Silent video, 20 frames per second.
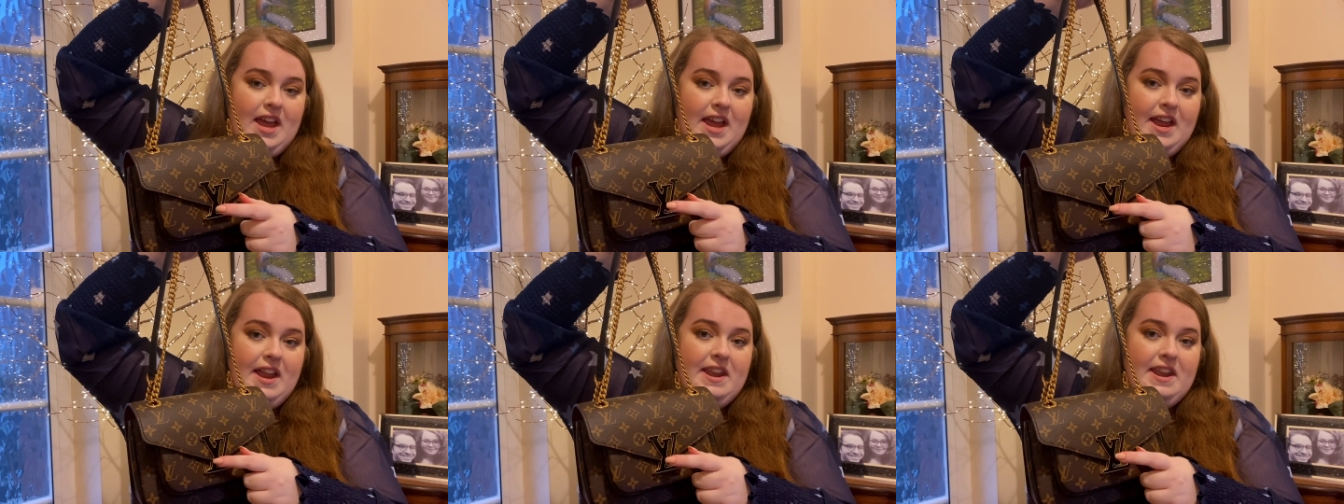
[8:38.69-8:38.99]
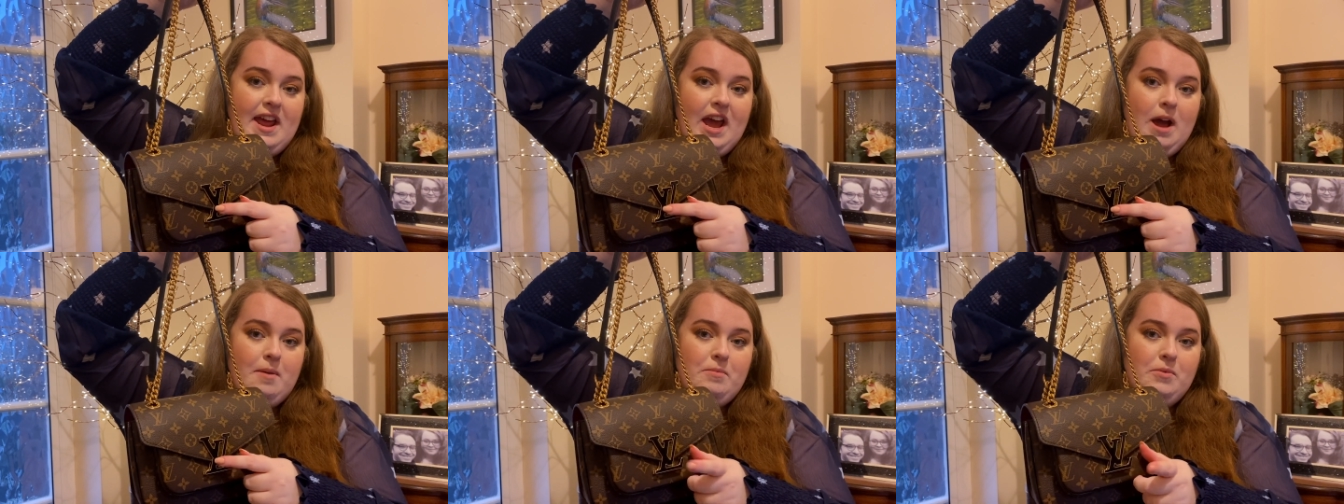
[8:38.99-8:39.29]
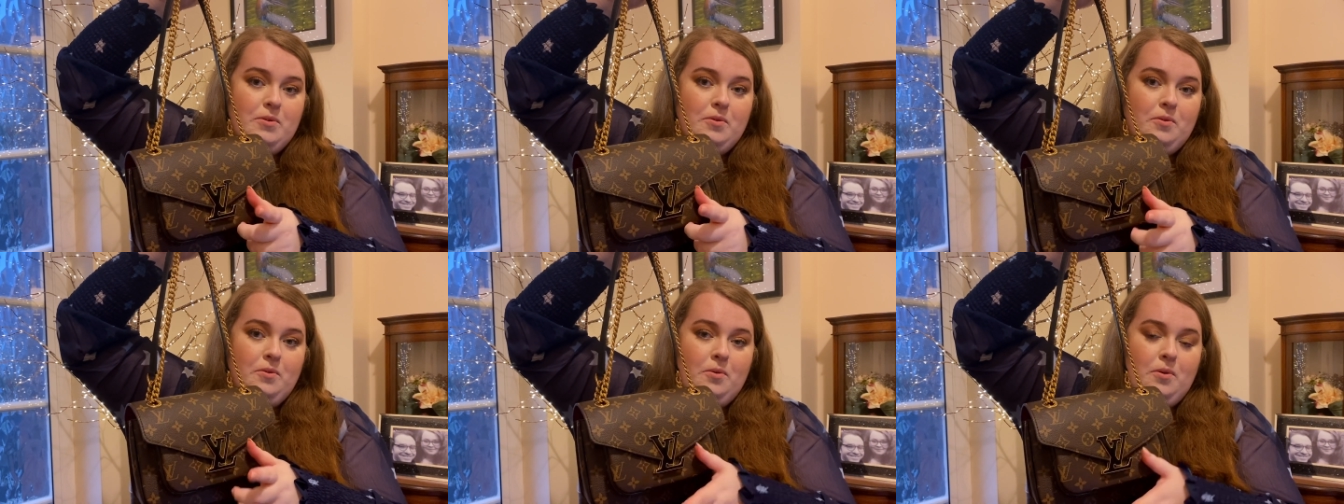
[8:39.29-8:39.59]

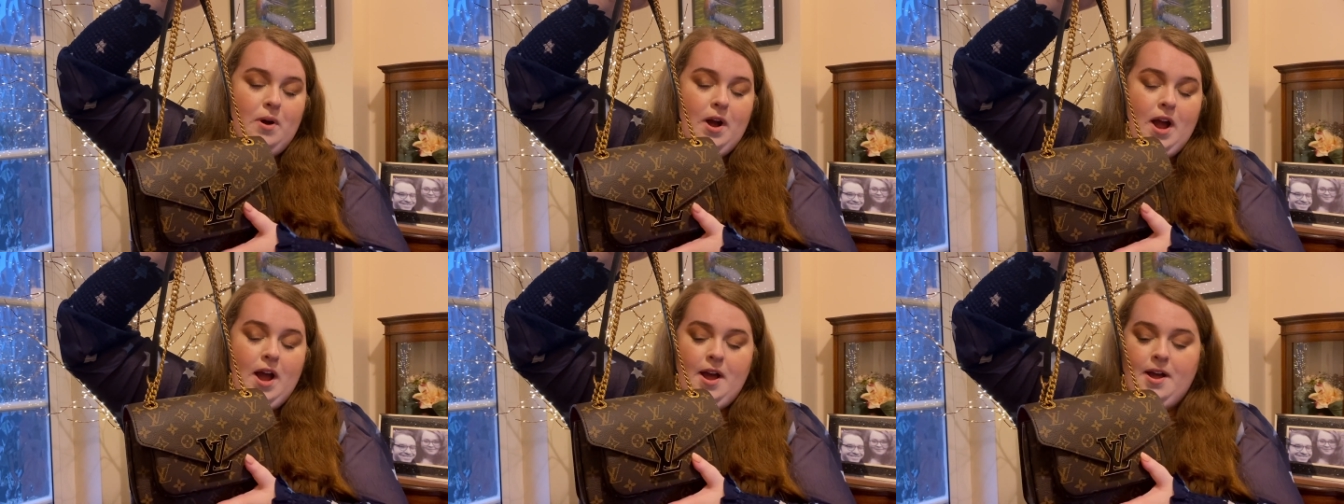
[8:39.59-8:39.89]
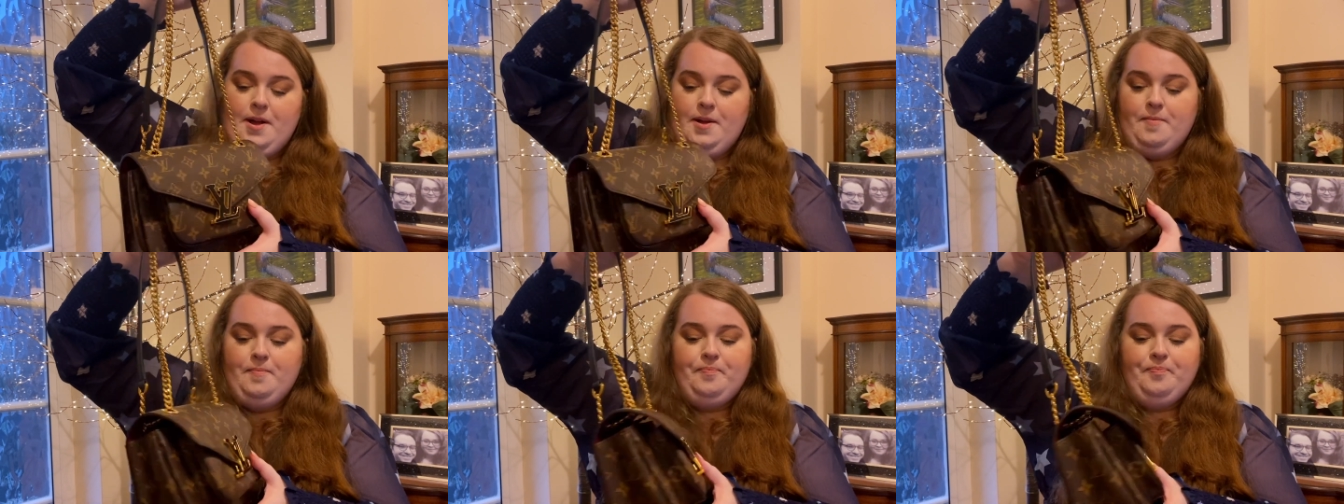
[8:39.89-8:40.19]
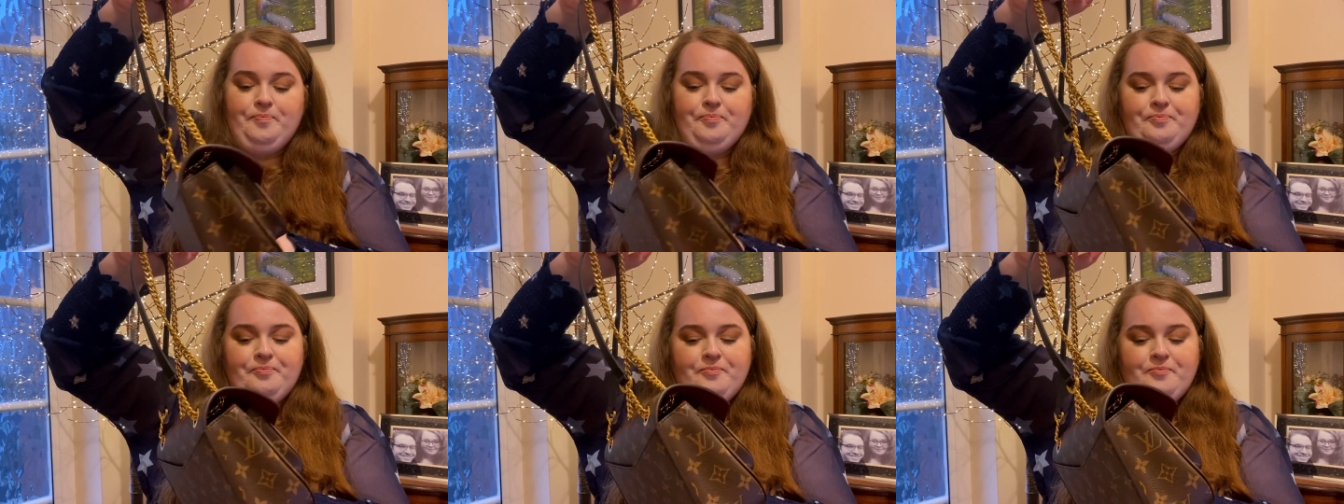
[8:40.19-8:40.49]
enamel
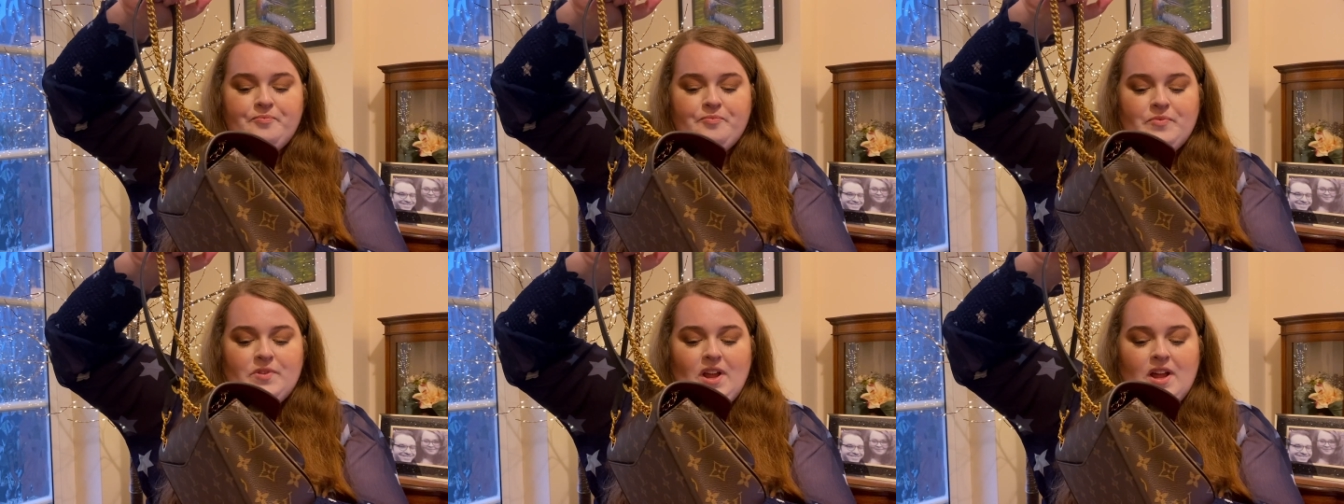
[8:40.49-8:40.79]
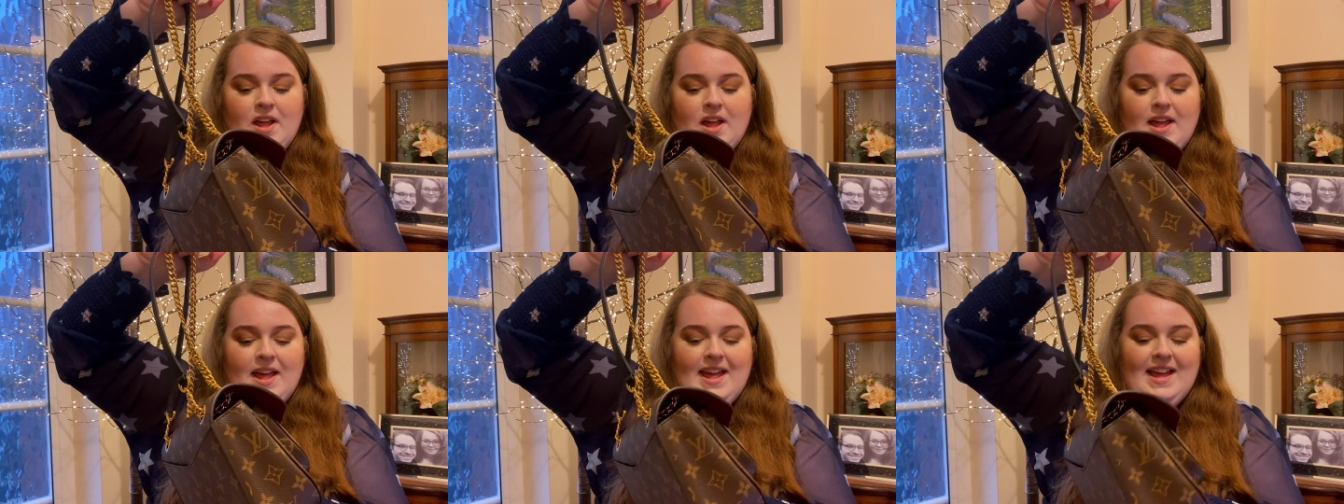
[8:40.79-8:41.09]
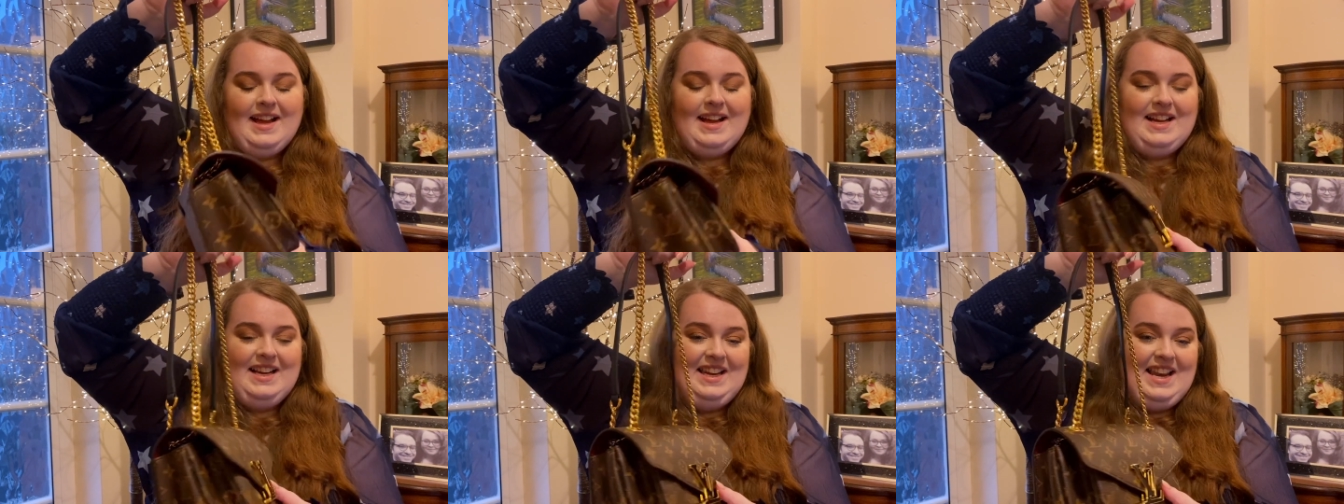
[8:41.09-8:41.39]
um,
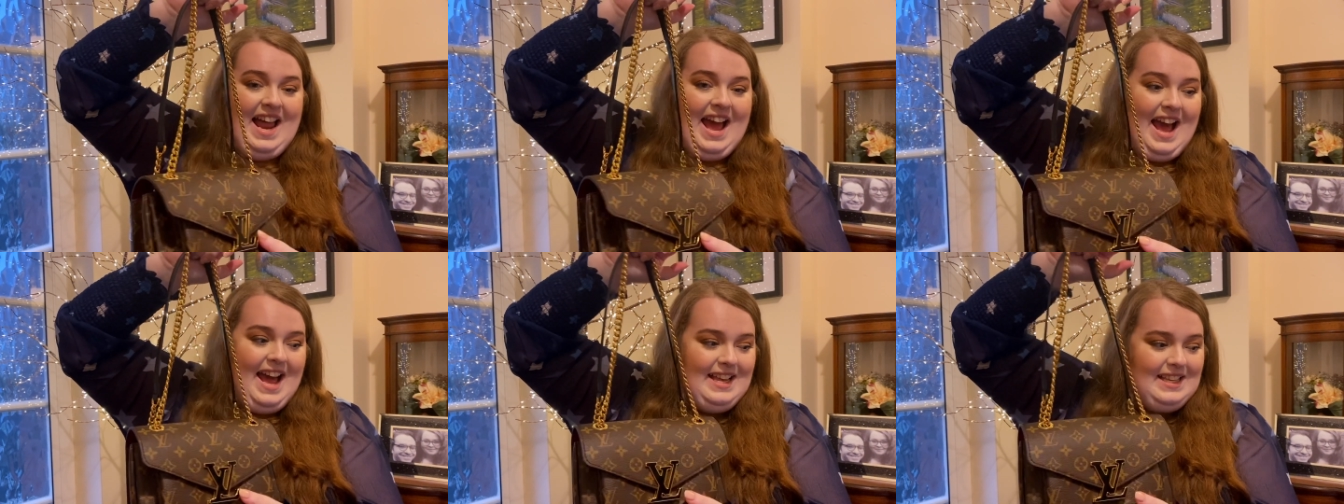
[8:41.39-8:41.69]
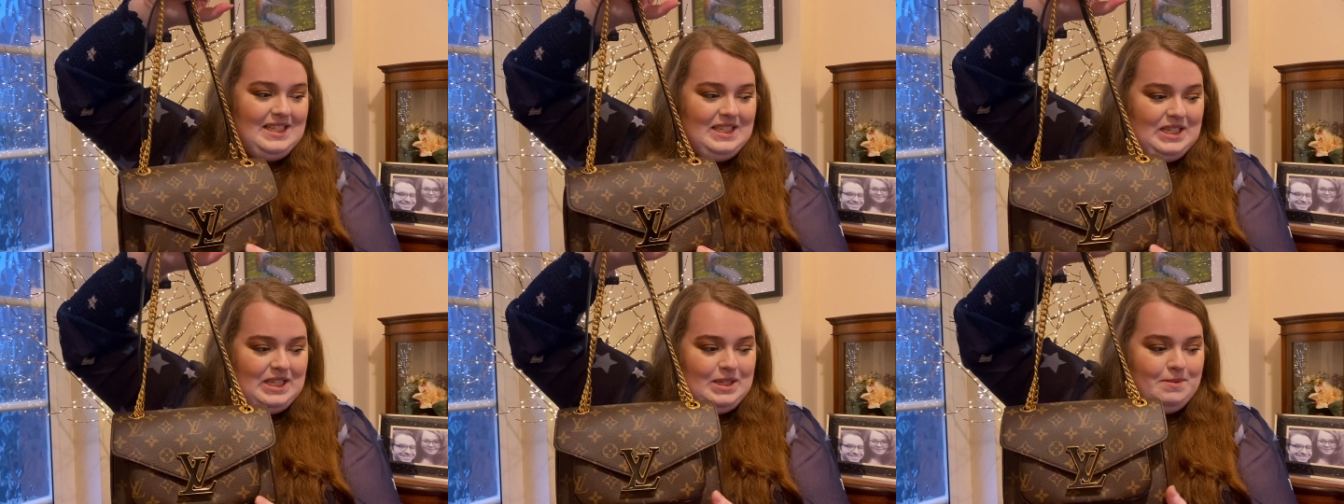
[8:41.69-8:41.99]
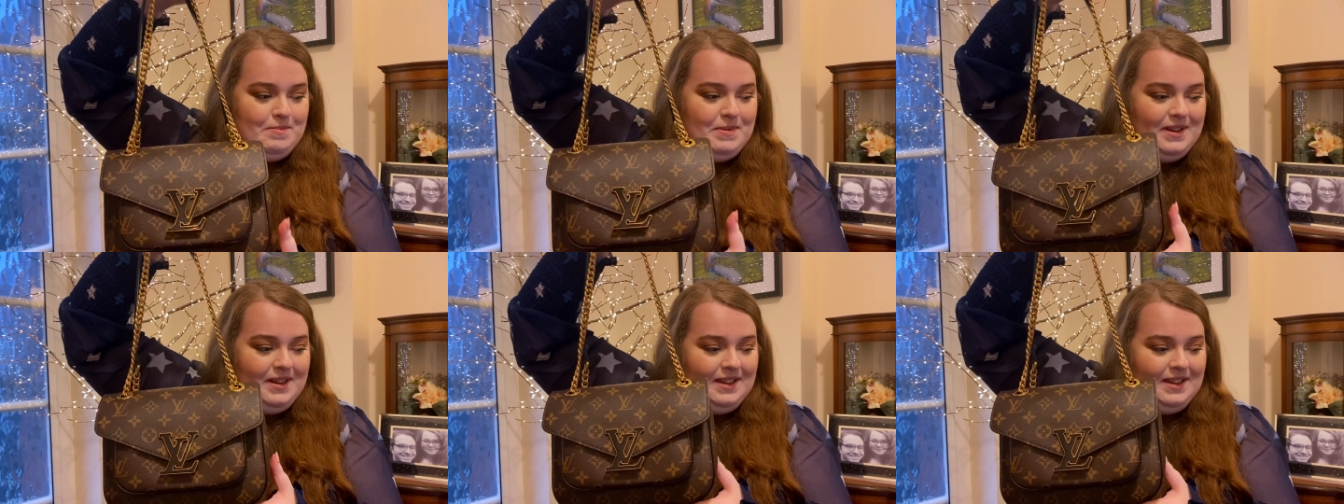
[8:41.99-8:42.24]
clasp.